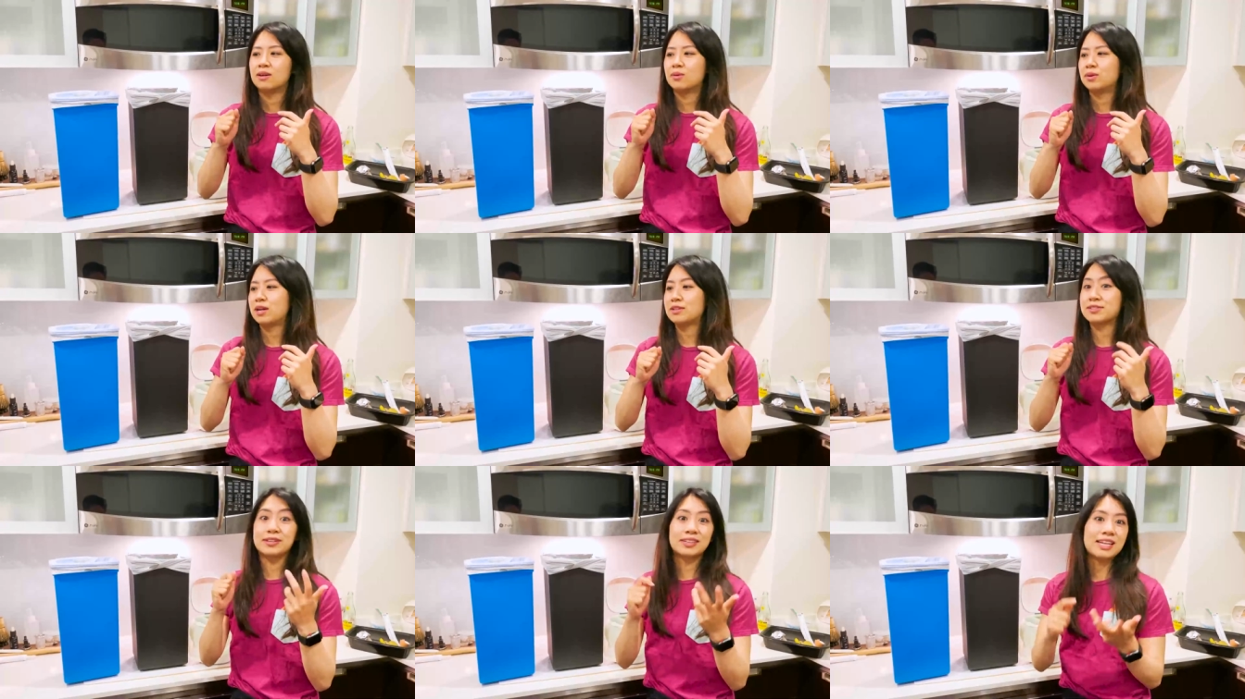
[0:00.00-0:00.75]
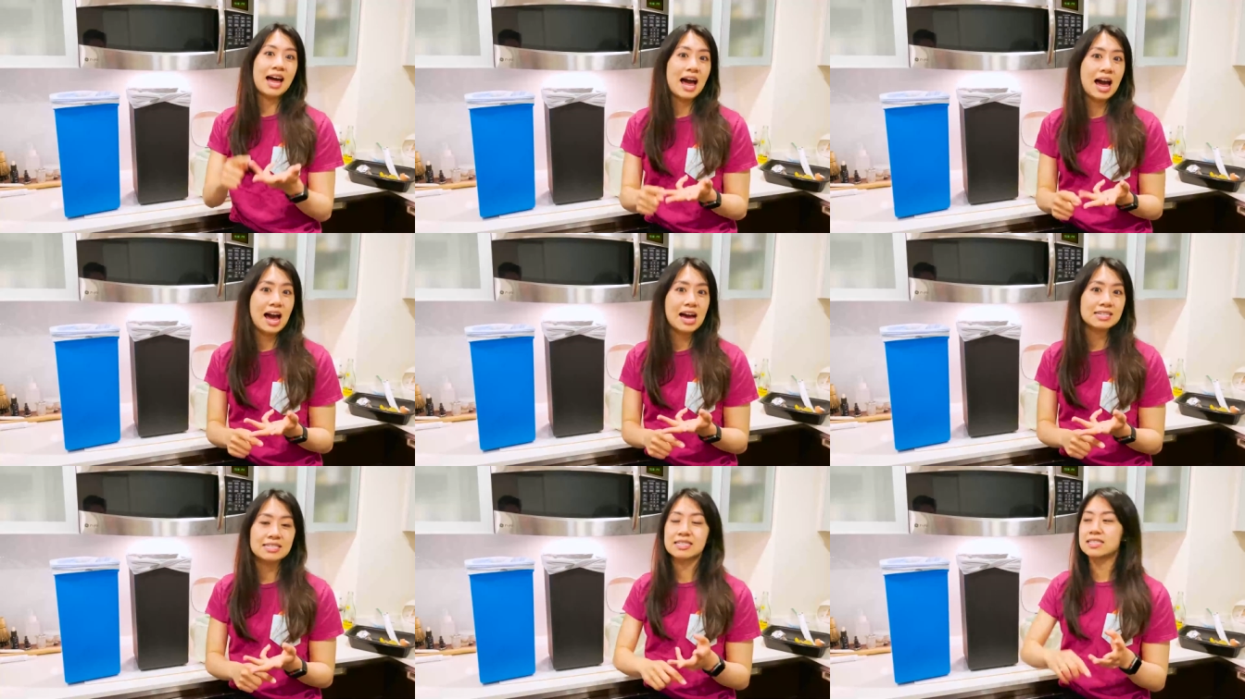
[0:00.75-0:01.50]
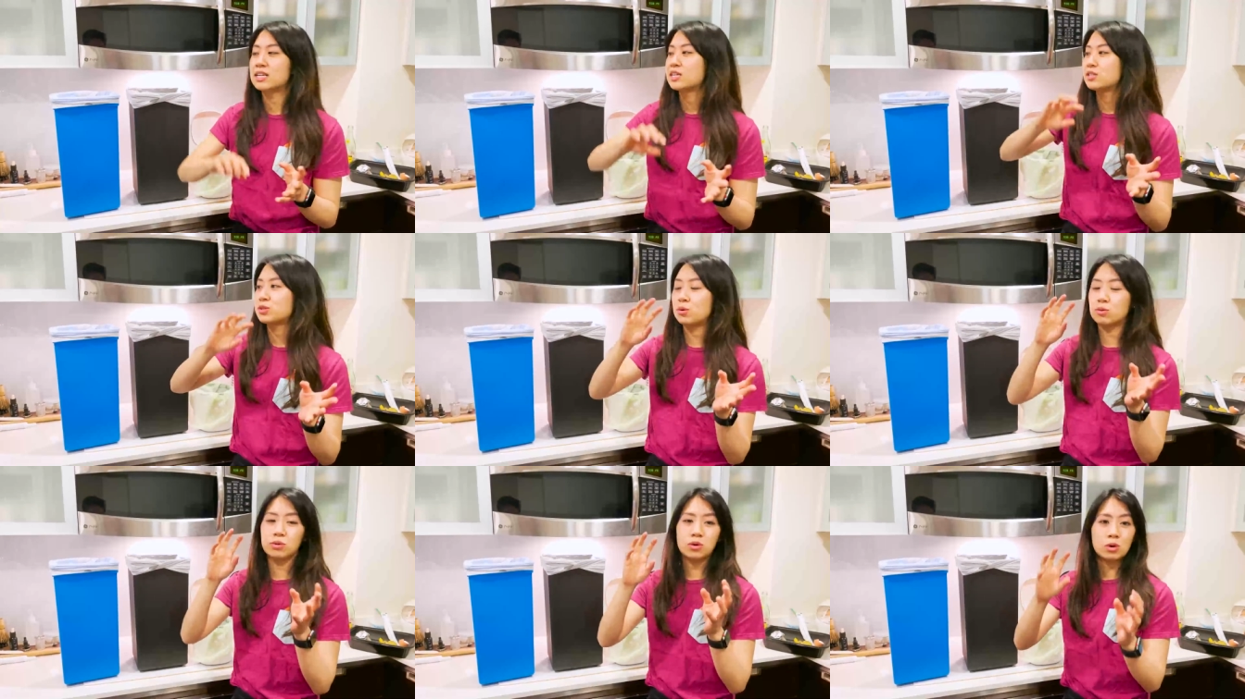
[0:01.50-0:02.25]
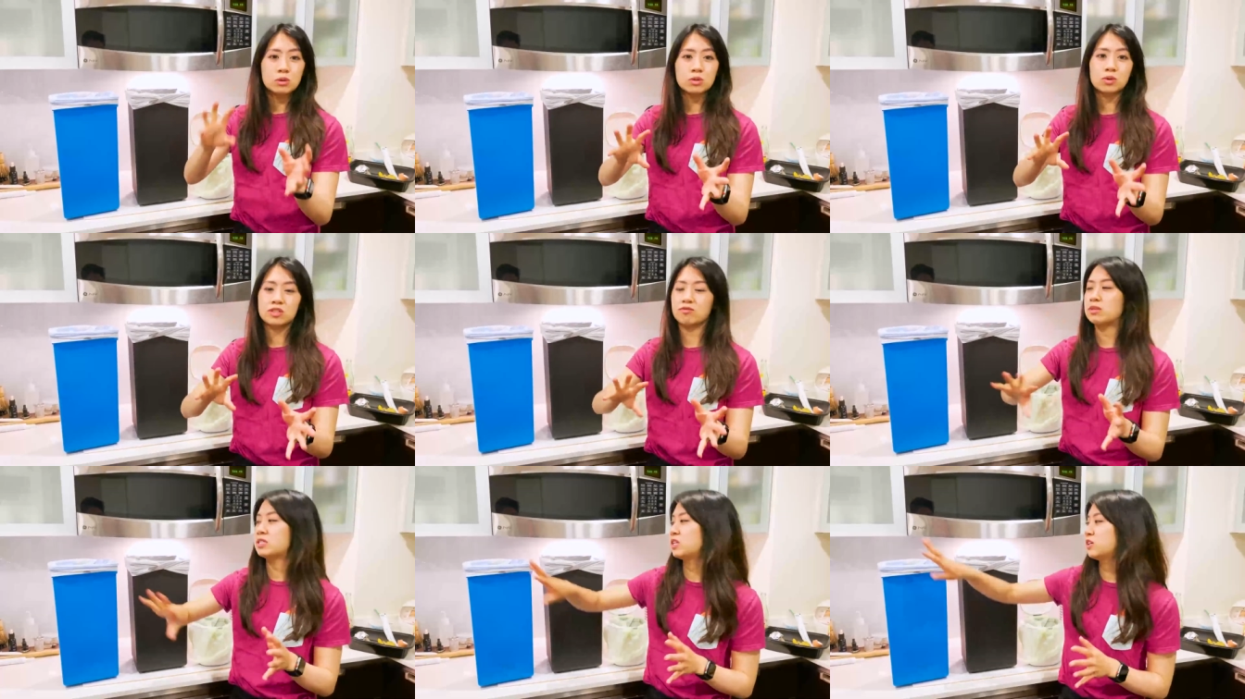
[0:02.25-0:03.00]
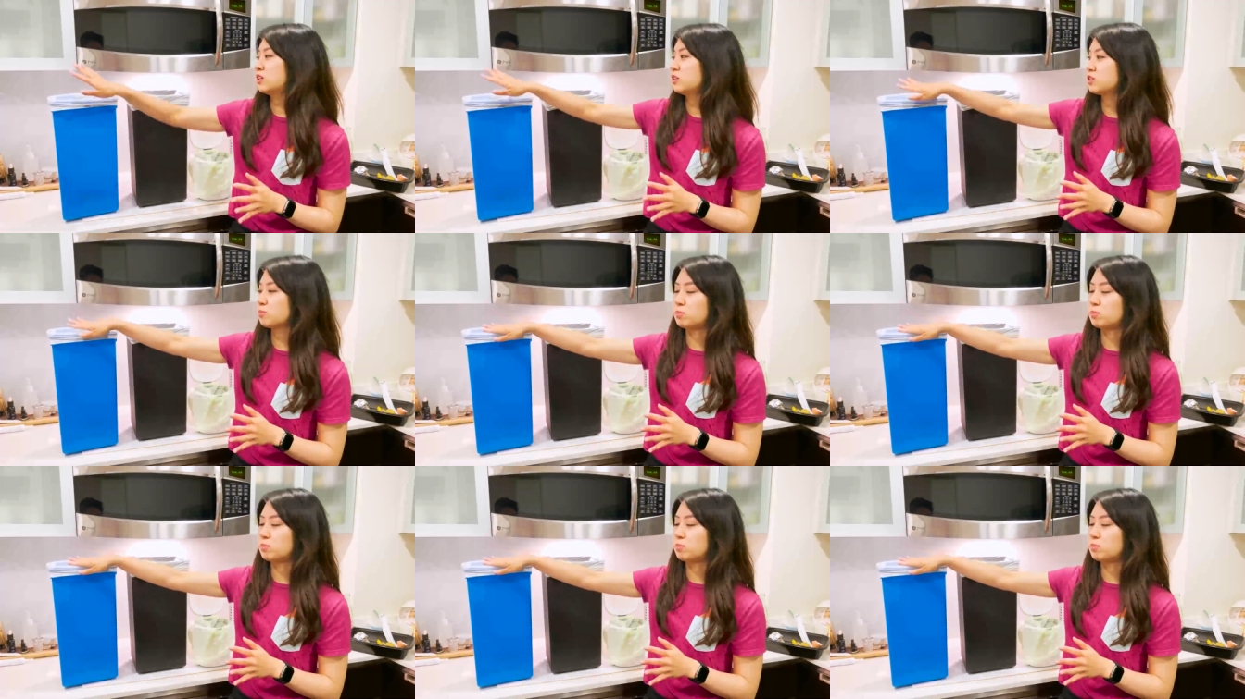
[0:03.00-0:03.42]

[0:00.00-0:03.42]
what else, glass. So those sorts of materials